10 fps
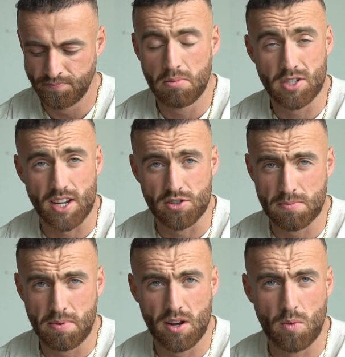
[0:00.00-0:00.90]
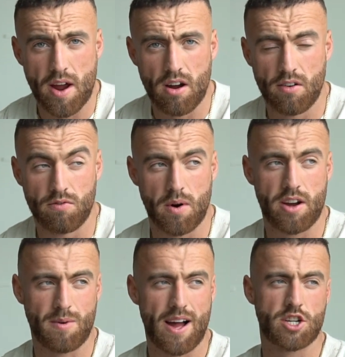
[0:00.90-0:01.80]
But yeah, just being aware of where
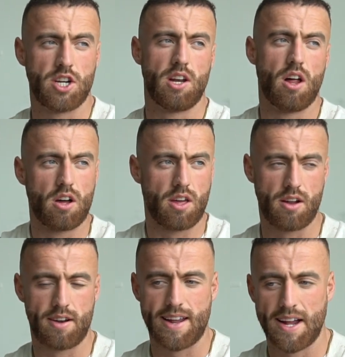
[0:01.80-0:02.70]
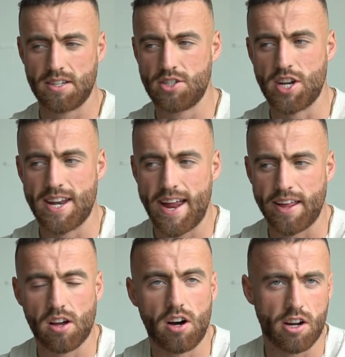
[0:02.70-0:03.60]
you actually lie on that
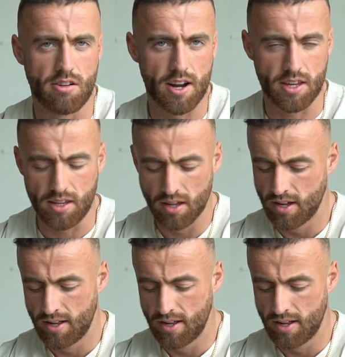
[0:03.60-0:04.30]
genetic hierarchy.